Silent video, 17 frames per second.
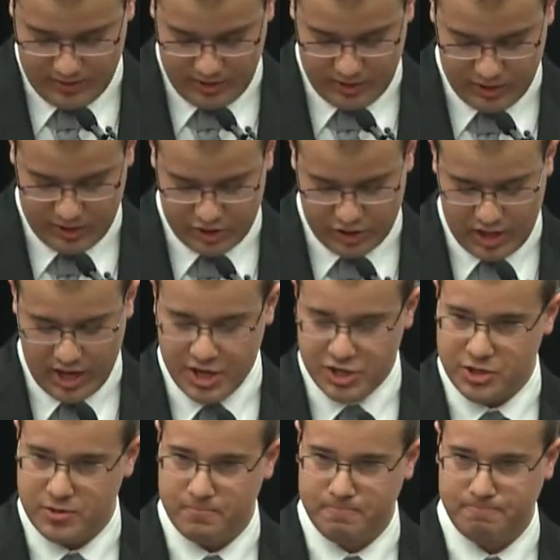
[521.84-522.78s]
legal
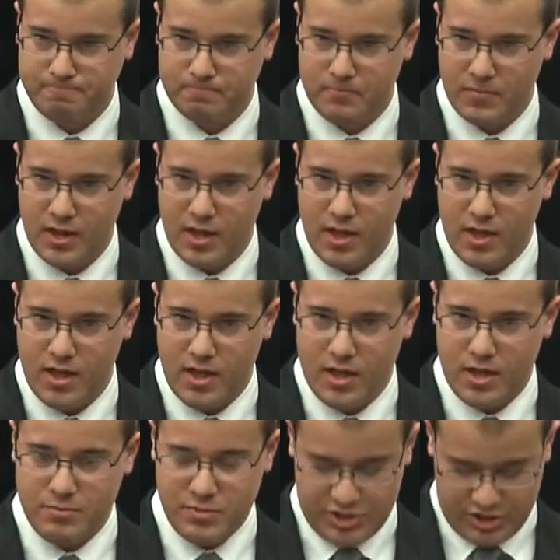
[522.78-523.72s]
education.
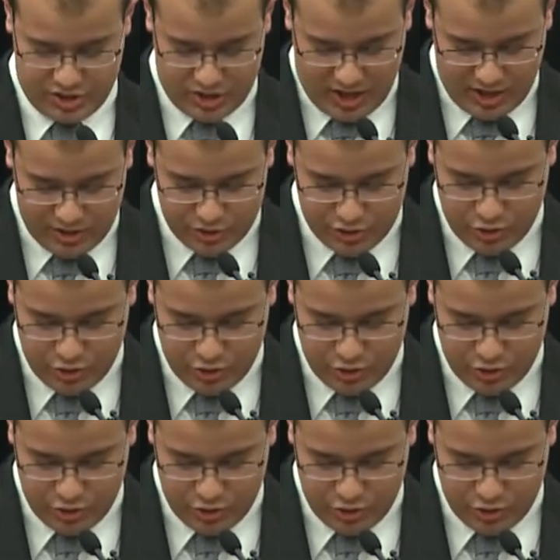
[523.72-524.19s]
Mr. Charles